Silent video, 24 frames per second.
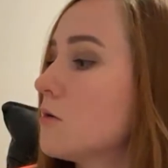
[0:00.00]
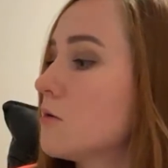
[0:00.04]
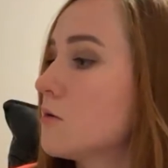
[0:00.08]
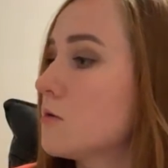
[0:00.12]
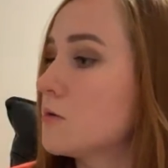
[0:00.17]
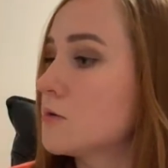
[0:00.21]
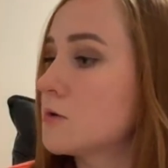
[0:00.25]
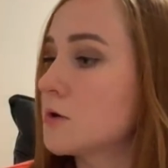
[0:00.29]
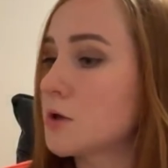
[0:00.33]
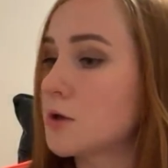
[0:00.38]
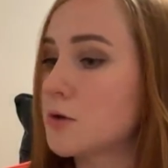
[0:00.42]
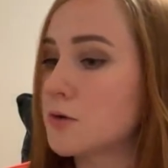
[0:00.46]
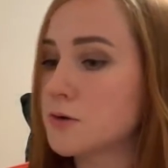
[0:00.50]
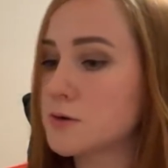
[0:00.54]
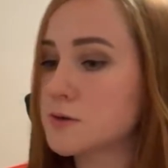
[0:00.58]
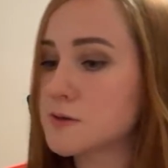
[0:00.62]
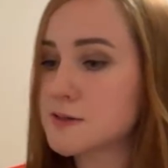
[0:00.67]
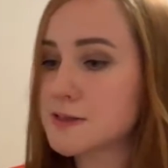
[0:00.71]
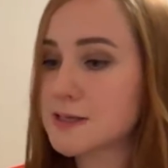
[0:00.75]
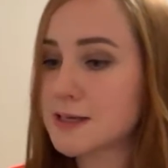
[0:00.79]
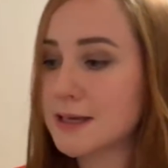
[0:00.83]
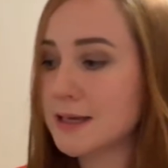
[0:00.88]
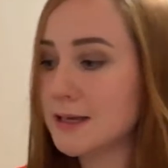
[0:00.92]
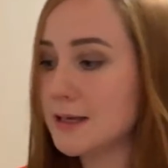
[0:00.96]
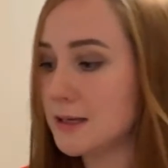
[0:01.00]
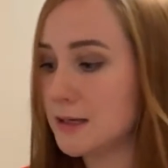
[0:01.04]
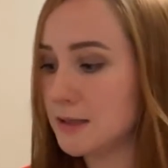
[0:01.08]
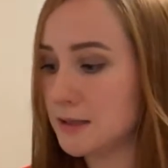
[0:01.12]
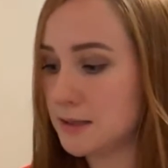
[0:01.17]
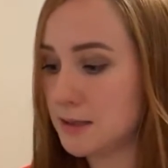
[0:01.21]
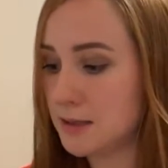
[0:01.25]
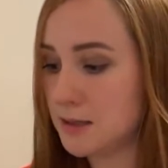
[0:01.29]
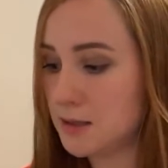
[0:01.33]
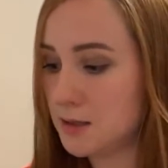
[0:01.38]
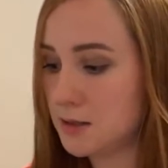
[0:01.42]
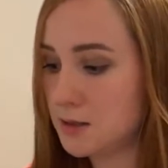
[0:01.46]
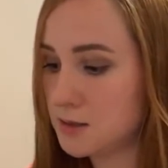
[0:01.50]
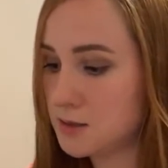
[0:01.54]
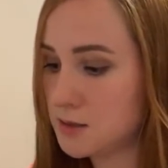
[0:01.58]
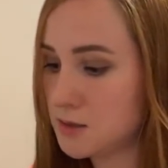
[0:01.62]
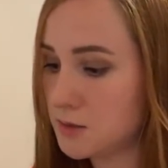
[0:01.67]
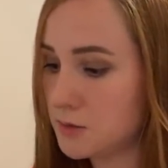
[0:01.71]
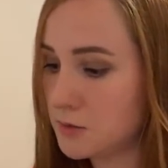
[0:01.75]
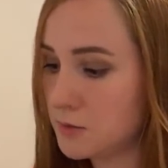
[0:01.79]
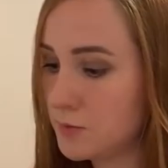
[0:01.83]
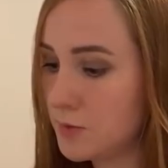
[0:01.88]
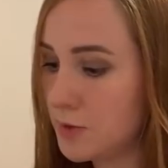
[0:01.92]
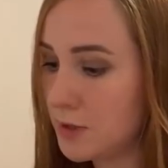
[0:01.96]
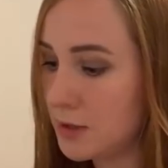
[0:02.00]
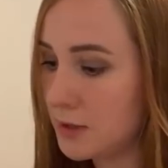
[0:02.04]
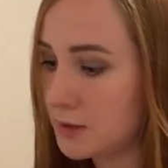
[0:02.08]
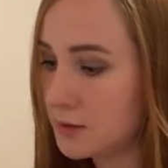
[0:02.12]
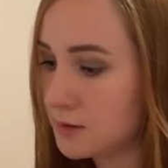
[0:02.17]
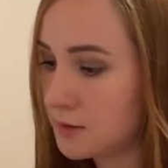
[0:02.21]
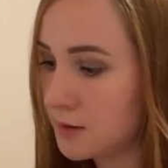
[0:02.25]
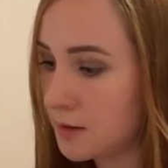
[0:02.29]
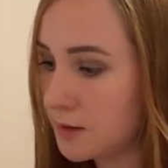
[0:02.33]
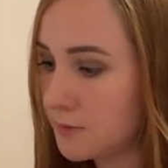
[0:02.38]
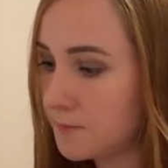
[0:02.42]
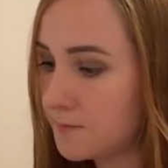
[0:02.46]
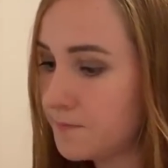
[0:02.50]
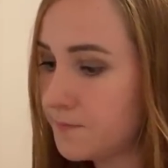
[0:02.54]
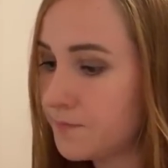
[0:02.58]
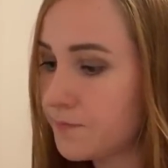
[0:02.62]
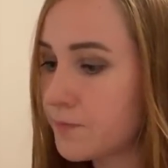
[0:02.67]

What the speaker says: your skin too badly.